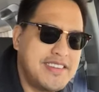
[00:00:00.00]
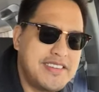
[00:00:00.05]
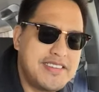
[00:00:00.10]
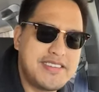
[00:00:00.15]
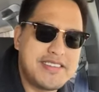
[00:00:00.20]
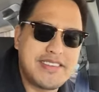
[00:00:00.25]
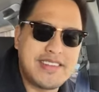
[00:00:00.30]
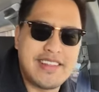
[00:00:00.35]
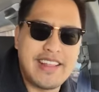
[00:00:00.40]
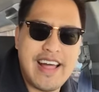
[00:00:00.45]
This
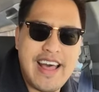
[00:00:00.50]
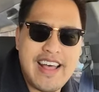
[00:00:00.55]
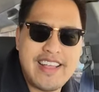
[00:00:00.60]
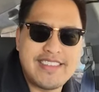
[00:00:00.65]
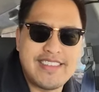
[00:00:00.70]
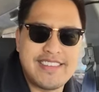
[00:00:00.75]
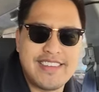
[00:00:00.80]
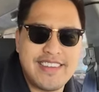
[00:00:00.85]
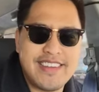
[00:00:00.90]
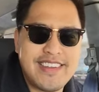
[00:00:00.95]
is
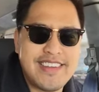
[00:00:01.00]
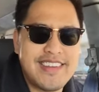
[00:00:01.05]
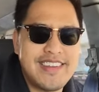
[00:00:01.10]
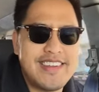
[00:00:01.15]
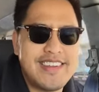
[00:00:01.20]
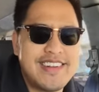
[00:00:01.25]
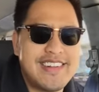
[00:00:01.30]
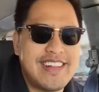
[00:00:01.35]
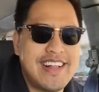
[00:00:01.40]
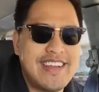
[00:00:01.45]
classic.
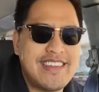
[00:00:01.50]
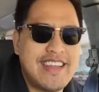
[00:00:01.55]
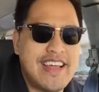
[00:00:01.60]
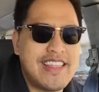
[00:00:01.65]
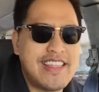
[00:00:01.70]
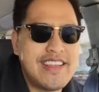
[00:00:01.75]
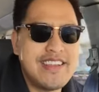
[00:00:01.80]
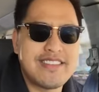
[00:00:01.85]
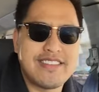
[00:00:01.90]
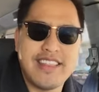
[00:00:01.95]
I
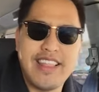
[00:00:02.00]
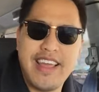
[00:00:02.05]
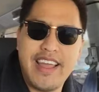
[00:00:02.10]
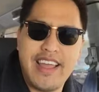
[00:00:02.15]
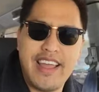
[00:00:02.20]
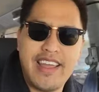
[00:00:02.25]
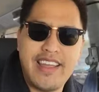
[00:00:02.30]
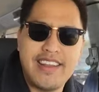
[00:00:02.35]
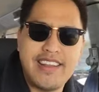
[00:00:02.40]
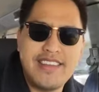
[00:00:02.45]
think it's
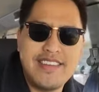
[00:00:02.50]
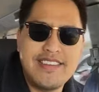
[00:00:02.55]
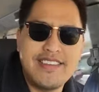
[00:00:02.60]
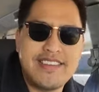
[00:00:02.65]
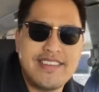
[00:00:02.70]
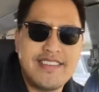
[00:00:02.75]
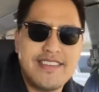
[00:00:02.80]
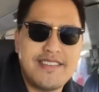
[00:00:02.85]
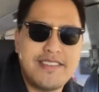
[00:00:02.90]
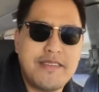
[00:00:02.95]
late
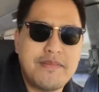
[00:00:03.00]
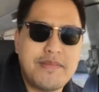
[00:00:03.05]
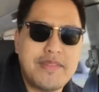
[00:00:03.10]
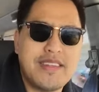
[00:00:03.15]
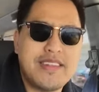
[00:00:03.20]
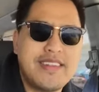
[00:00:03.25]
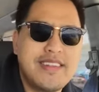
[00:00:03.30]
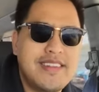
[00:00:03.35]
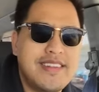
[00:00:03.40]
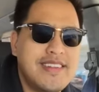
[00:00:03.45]
80s or
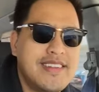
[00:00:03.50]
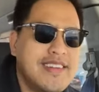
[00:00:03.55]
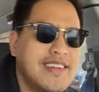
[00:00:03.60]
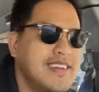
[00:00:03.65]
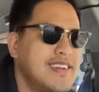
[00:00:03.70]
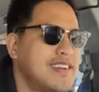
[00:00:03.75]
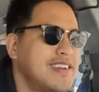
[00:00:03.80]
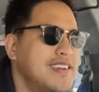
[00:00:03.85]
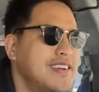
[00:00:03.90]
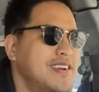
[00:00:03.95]
something.
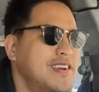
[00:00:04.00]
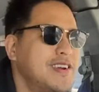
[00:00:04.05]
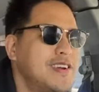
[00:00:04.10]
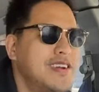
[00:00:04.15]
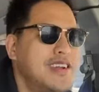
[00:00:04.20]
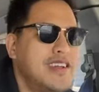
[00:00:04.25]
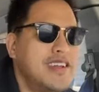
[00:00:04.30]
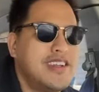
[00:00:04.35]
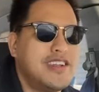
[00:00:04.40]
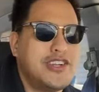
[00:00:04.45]

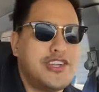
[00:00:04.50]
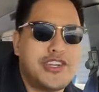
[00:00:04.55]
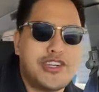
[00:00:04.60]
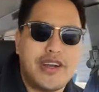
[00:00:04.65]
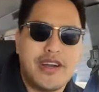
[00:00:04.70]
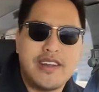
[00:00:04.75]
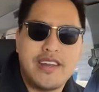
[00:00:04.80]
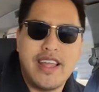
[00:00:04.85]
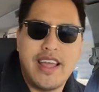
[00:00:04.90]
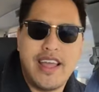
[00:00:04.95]
And
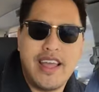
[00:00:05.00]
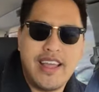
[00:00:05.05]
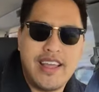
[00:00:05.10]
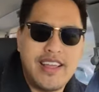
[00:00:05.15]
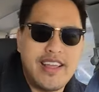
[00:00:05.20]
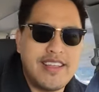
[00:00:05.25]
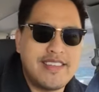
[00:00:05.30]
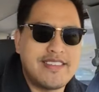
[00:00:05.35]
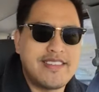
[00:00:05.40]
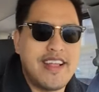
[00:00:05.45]
Sade
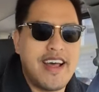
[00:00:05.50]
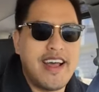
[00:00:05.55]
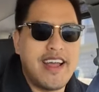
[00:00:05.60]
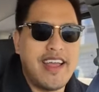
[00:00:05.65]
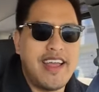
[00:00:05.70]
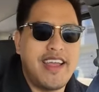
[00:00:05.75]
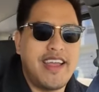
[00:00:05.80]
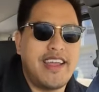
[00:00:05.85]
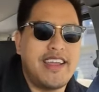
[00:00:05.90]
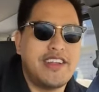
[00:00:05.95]
has not
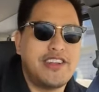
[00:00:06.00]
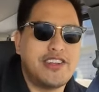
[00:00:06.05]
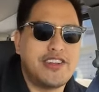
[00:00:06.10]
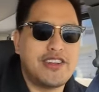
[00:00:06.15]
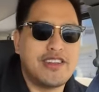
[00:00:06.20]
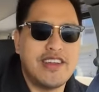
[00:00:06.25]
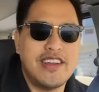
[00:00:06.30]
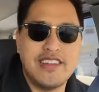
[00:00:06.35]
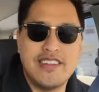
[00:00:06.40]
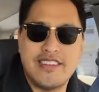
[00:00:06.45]

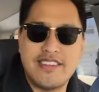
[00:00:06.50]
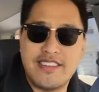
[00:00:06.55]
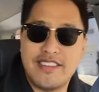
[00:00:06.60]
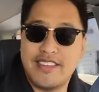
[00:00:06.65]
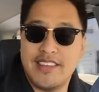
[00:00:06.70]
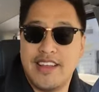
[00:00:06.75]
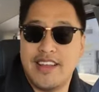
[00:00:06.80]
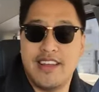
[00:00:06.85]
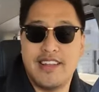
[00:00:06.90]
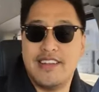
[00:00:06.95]
aged
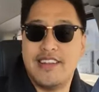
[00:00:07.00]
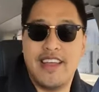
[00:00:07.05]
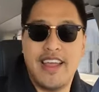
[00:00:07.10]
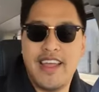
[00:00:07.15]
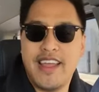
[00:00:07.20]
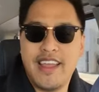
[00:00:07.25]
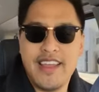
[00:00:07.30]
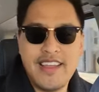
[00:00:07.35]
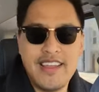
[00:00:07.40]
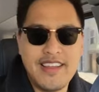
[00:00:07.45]
a, a
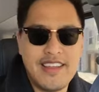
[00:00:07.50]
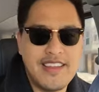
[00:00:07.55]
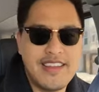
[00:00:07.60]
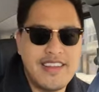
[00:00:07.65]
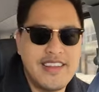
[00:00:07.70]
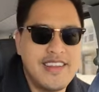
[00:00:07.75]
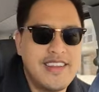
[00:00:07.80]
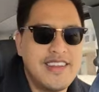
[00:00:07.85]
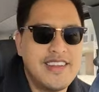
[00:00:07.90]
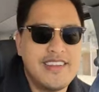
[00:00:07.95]
day,
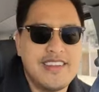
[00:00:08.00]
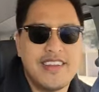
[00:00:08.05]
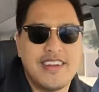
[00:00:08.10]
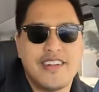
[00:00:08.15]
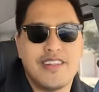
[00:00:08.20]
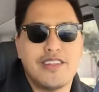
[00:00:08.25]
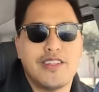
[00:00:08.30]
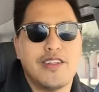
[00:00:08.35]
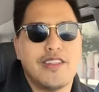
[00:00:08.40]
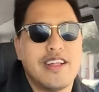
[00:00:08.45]

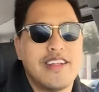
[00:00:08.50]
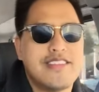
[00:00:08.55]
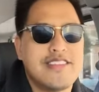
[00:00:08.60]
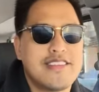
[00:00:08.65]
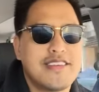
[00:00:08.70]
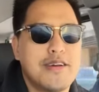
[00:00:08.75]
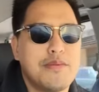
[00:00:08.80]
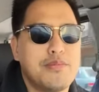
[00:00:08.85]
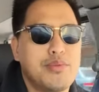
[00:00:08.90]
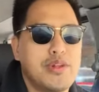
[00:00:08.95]
although that's
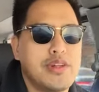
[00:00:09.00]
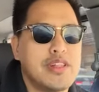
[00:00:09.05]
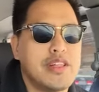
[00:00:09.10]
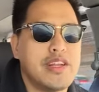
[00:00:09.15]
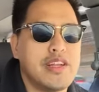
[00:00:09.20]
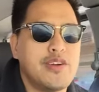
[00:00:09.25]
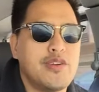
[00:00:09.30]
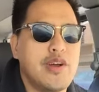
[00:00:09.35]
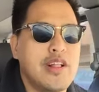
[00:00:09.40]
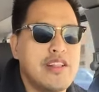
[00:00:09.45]
completely
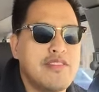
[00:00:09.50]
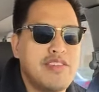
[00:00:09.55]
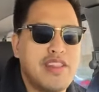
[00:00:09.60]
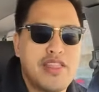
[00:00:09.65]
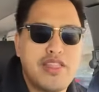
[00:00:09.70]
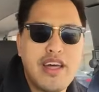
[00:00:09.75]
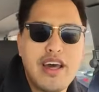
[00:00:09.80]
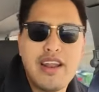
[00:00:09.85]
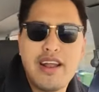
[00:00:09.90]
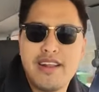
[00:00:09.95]

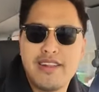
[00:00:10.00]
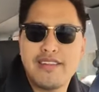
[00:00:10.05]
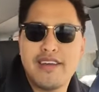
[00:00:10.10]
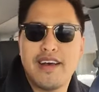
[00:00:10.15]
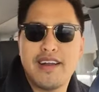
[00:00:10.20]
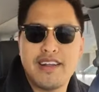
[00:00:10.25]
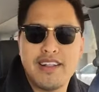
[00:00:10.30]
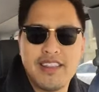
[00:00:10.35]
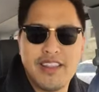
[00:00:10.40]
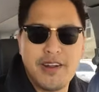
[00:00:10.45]
irrelevant. Thought I'd
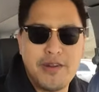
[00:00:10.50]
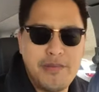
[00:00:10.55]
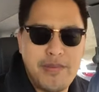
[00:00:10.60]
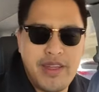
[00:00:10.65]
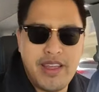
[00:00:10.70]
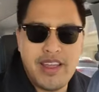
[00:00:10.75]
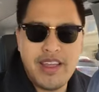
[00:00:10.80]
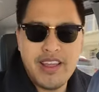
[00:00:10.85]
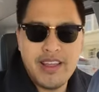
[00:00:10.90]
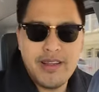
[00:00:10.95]
talk a little
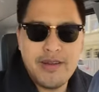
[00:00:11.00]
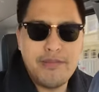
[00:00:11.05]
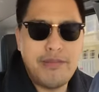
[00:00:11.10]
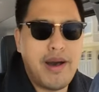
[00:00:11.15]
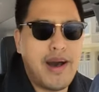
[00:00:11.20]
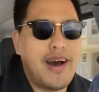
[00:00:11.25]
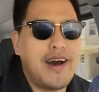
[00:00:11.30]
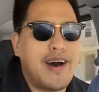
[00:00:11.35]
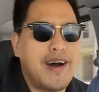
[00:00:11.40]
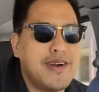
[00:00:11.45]
bit
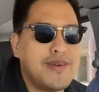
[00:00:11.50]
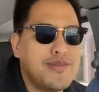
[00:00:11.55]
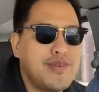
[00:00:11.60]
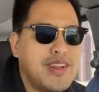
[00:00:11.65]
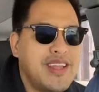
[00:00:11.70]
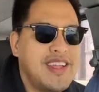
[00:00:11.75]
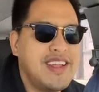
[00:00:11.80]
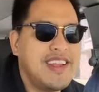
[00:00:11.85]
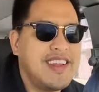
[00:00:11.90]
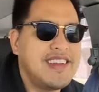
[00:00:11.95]
about
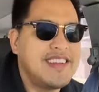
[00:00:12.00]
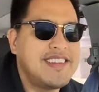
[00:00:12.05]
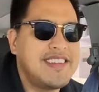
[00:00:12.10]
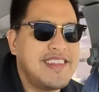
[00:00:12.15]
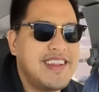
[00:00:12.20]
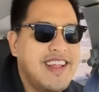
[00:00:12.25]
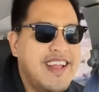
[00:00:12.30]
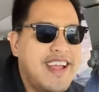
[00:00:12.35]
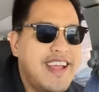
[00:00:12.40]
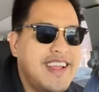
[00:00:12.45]
harmony
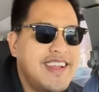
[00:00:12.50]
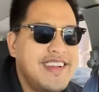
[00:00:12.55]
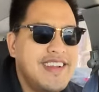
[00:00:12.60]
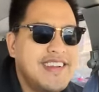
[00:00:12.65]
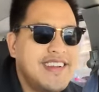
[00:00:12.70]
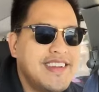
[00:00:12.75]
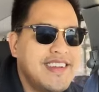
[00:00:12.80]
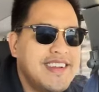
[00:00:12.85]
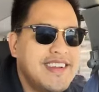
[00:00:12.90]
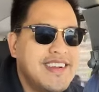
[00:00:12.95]
today.
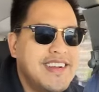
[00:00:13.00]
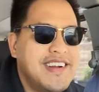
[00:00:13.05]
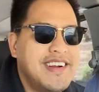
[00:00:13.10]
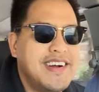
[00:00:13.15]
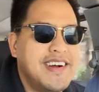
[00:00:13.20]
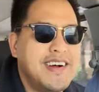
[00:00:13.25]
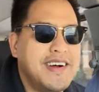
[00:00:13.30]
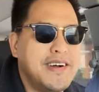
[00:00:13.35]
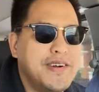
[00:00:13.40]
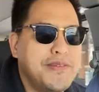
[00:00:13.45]

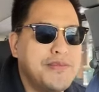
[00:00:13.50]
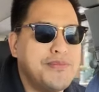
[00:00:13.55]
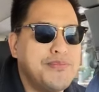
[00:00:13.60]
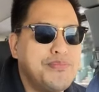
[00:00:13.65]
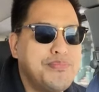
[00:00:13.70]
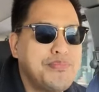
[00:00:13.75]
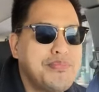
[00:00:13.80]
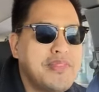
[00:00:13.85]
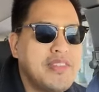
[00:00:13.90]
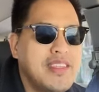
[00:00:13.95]

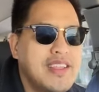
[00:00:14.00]
Um,